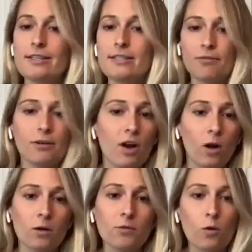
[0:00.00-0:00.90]
a different
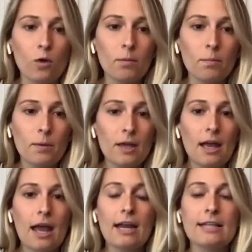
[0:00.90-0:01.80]
art form.
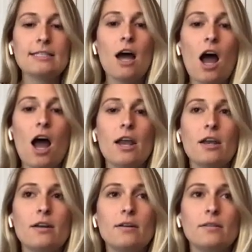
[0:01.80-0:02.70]
And it's not
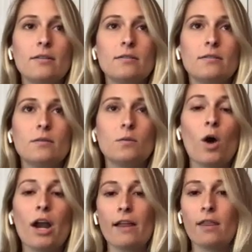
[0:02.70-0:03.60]

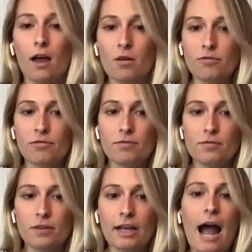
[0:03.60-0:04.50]
what I love.
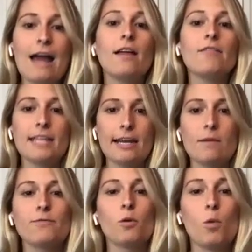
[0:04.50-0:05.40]
Like I love stand
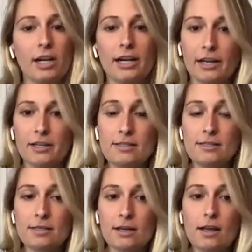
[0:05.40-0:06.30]
up for what it
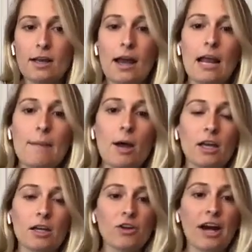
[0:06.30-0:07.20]
is. And I'm not
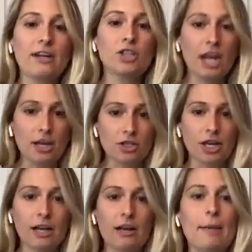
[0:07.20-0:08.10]
going to try and change
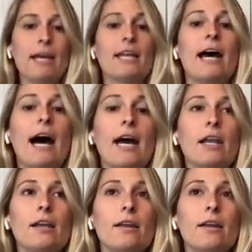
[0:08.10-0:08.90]
it and make that